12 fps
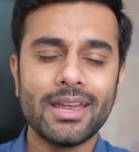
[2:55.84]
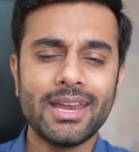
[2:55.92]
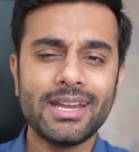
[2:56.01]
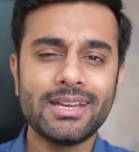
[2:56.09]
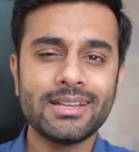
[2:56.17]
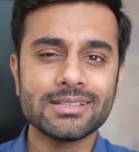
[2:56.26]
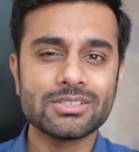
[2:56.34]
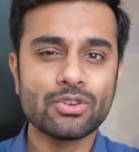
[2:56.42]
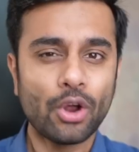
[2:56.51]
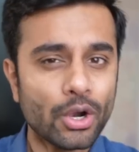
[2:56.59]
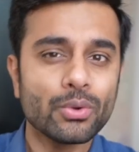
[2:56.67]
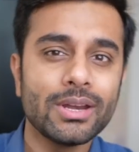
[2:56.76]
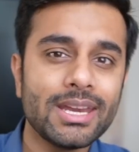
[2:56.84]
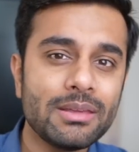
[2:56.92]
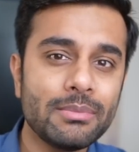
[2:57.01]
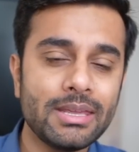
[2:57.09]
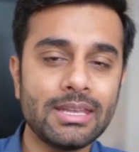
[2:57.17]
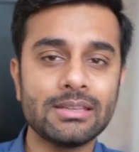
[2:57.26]
it does not
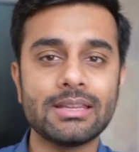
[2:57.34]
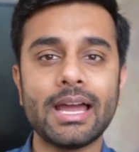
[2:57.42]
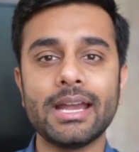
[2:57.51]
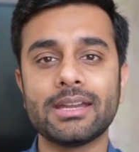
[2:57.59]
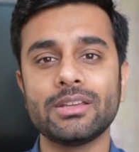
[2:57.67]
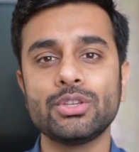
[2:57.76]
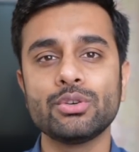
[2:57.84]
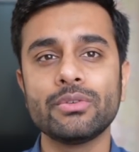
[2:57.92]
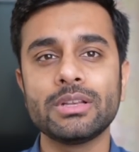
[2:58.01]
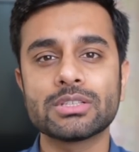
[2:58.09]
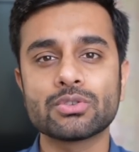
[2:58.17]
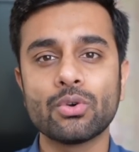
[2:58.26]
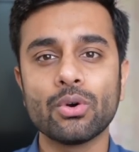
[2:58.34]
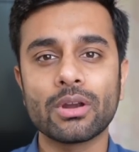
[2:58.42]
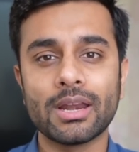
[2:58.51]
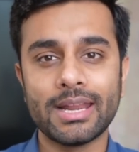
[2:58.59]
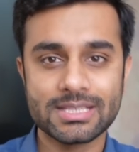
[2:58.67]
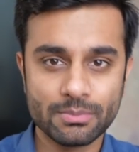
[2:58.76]
only mean that you will
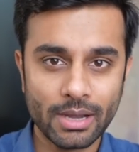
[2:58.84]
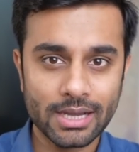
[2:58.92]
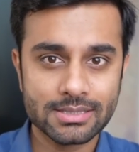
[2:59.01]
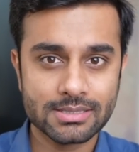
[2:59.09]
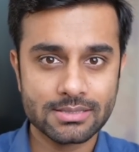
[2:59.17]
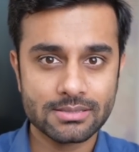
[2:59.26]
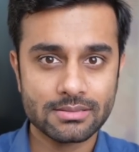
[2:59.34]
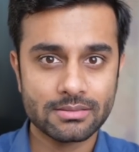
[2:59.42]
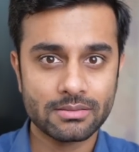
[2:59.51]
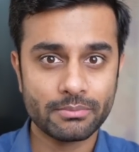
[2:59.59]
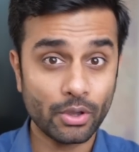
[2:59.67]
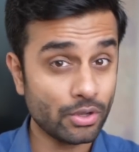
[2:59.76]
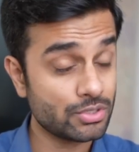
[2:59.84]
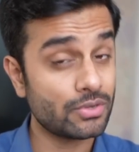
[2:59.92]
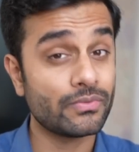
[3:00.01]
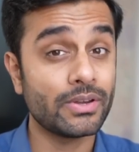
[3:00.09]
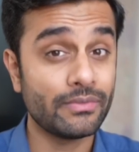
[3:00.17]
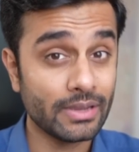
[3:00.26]
score less marks because
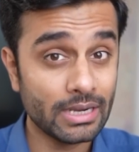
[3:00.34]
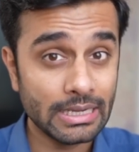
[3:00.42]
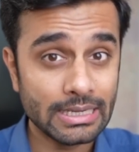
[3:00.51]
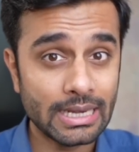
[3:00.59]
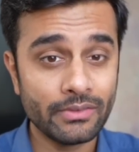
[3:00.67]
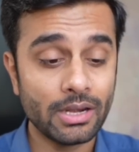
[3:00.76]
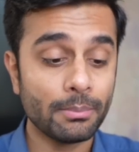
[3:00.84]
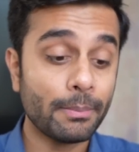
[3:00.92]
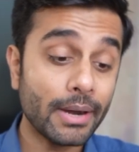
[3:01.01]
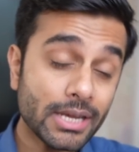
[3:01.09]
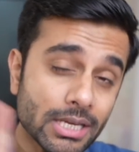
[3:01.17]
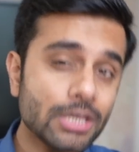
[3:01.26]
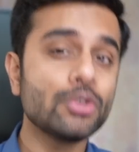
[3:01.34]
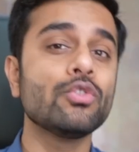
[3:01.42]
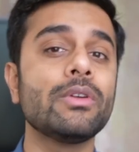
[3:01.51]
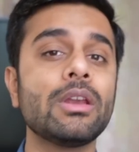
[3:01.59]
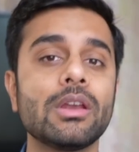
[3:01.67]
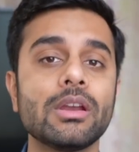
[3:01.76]
of difficulty level, but you will